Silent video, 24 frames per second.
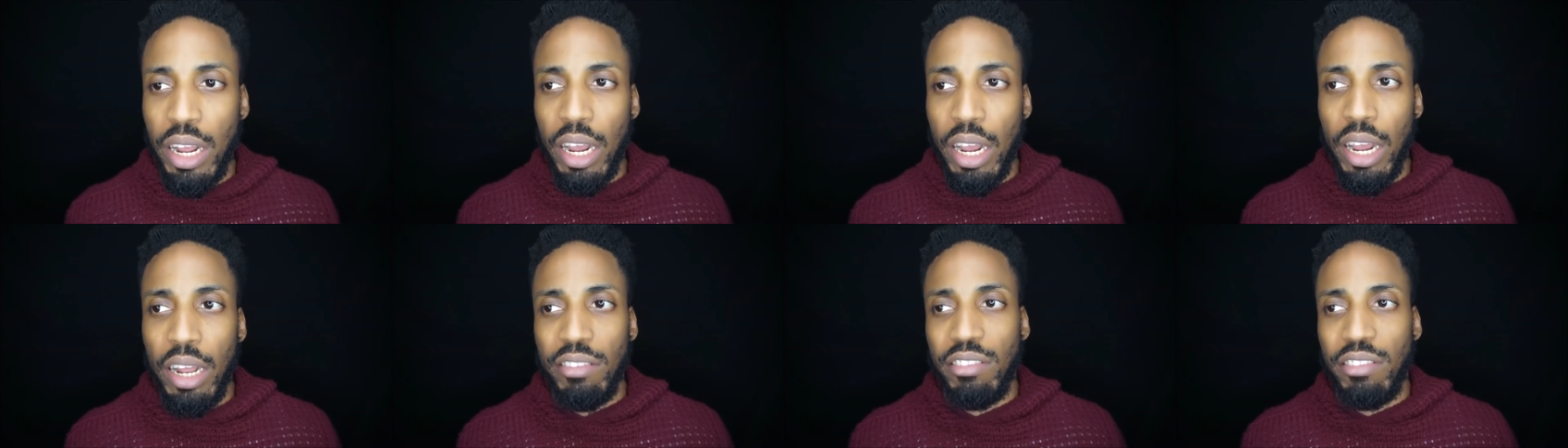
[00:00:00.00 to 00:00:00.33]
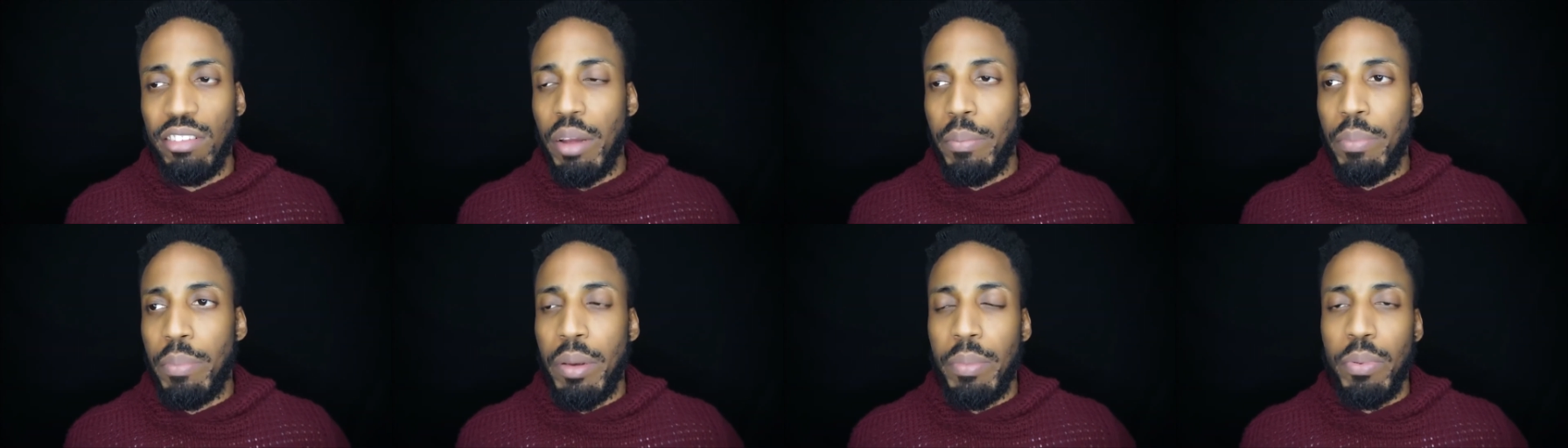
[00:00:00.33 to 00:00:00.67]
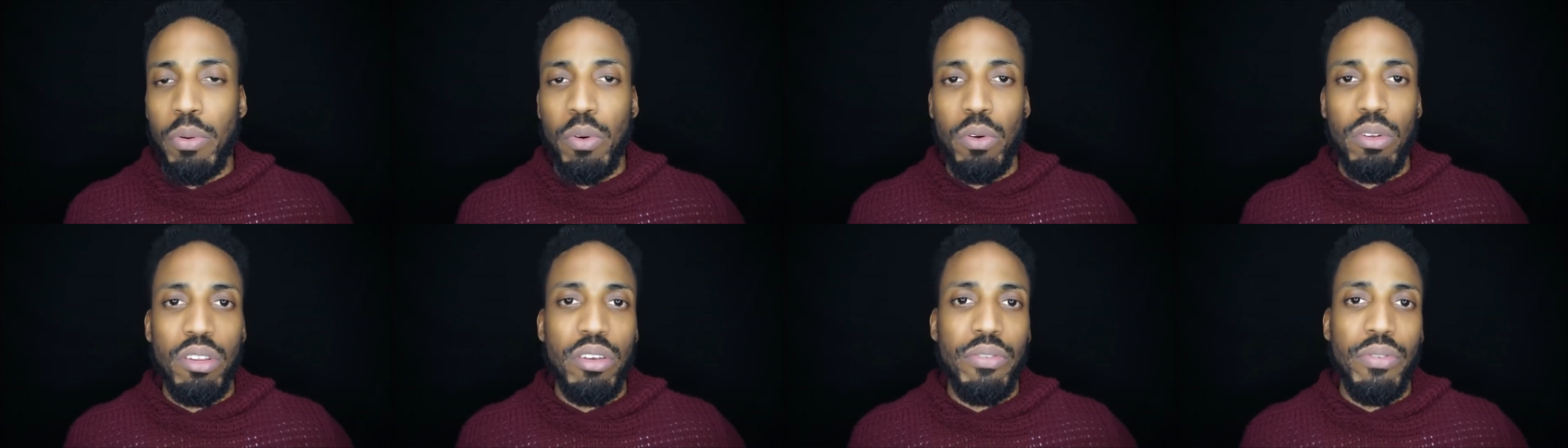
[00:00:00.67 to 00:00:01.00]
And some
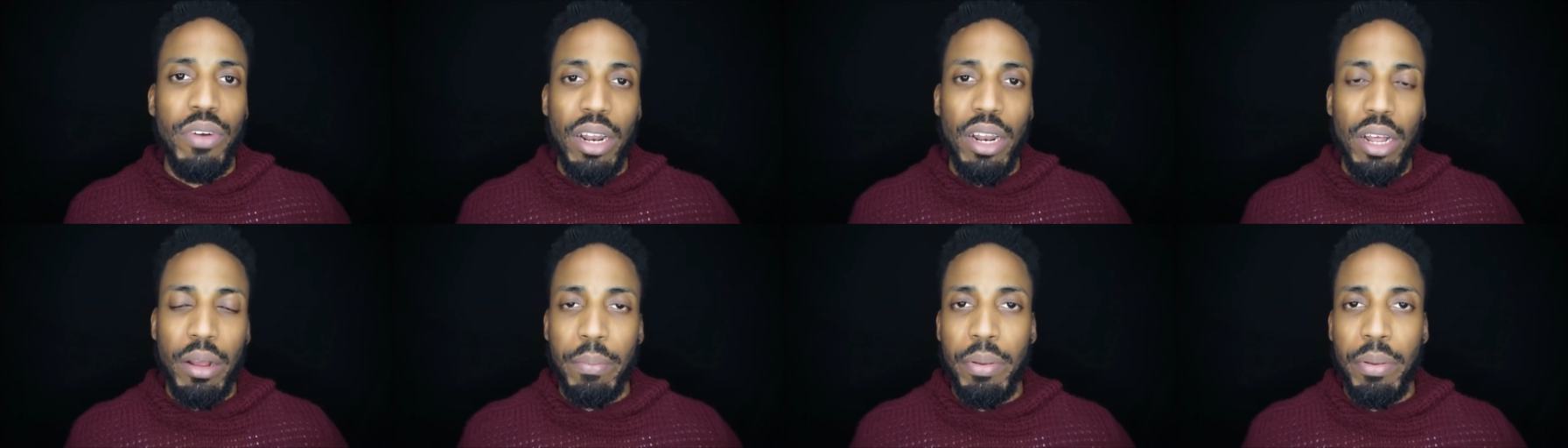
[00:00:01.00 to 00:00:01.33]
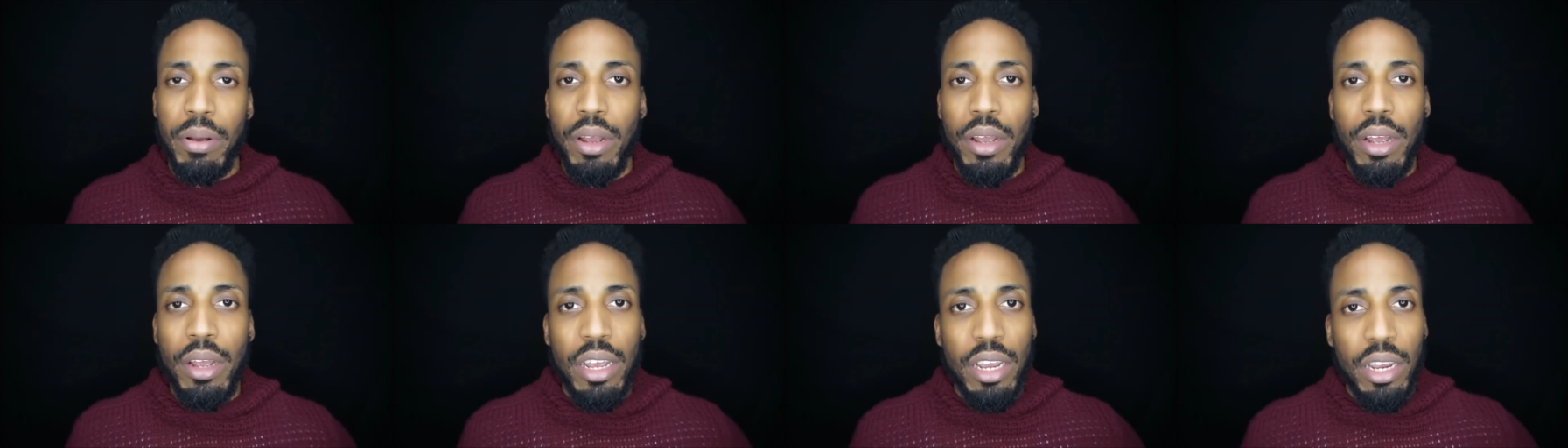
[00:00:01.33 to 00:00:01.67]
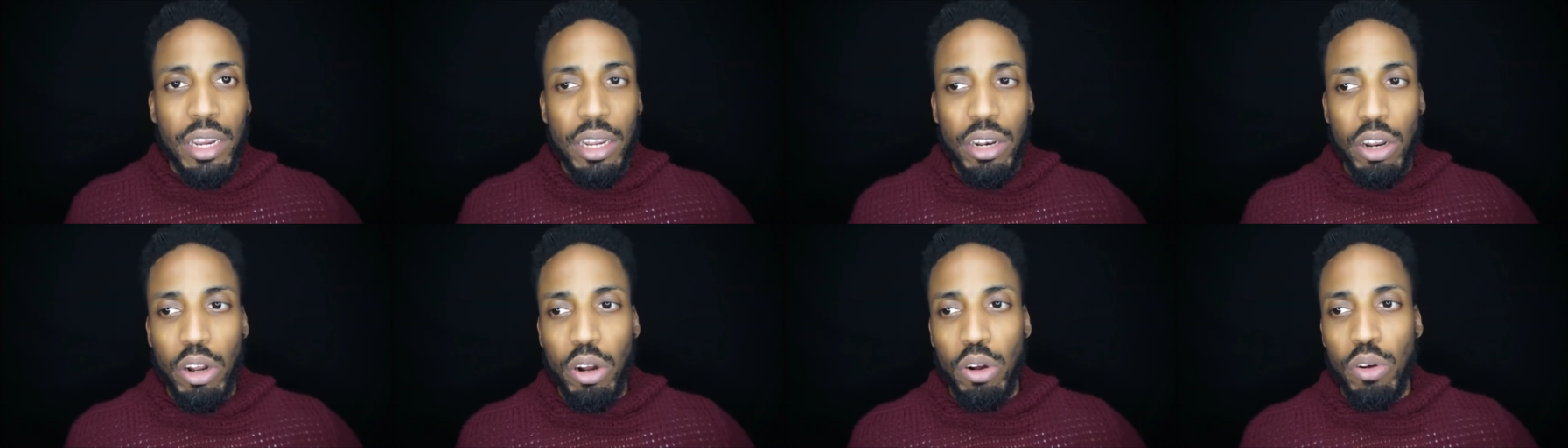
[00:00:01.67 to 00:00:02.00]
people develop
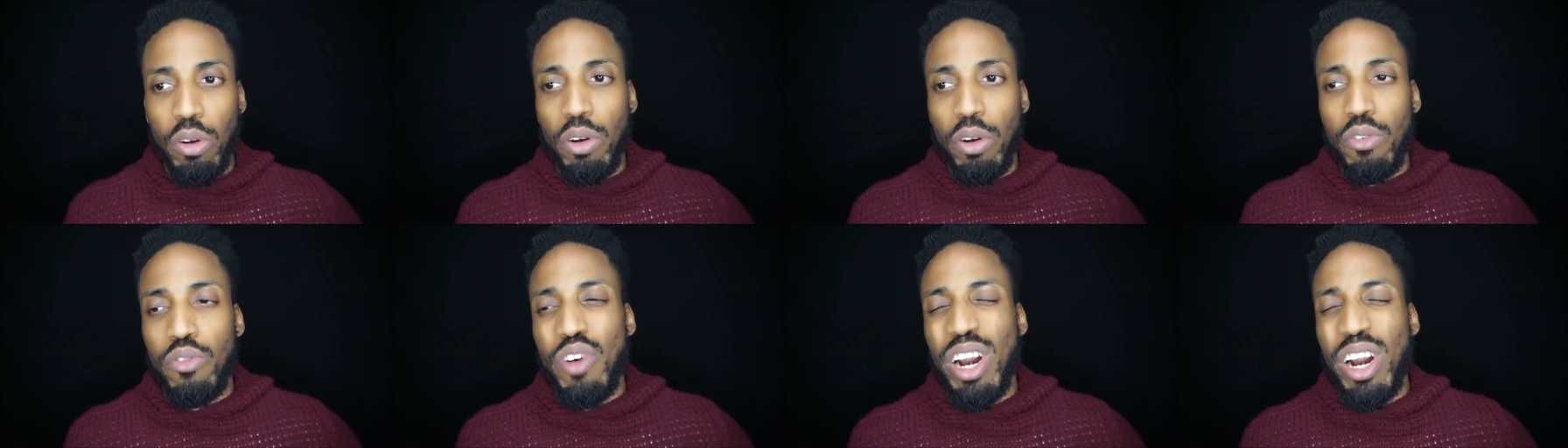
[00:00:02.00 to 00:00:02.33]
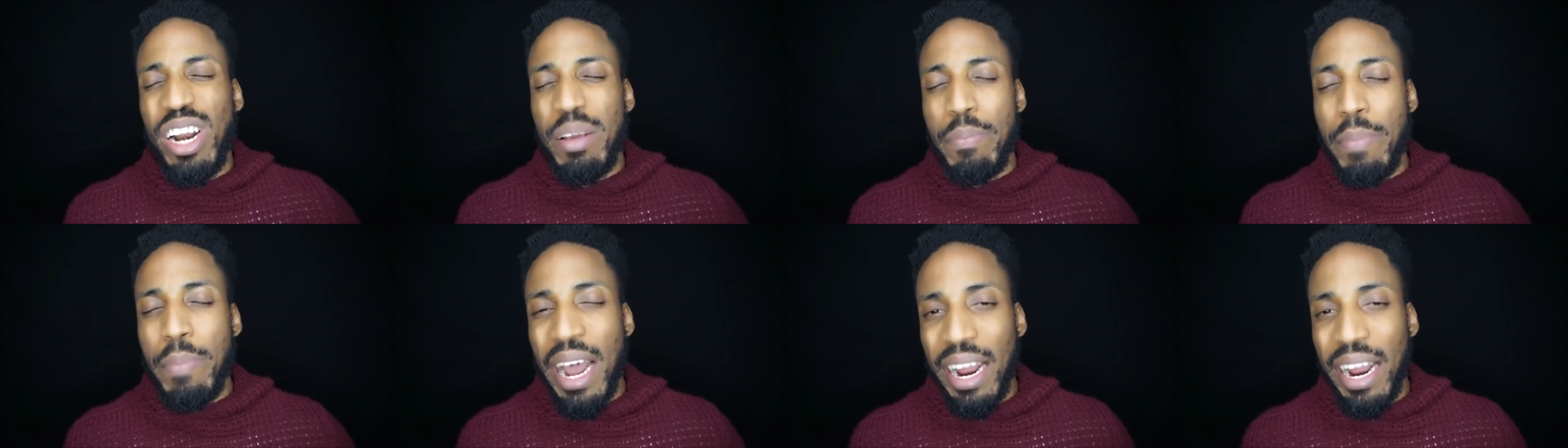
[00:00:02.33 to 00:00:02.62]
you know, really